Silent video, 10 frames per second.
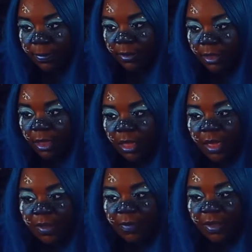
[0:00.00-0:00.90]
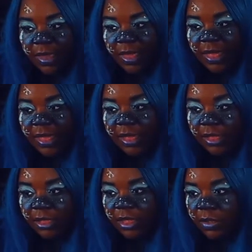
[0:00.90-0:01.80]
I wanna eat
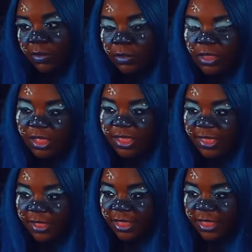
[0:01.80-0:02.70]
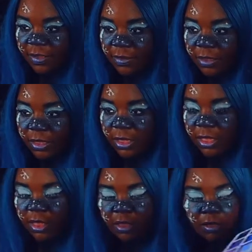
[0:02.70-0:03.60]
you, you look so good.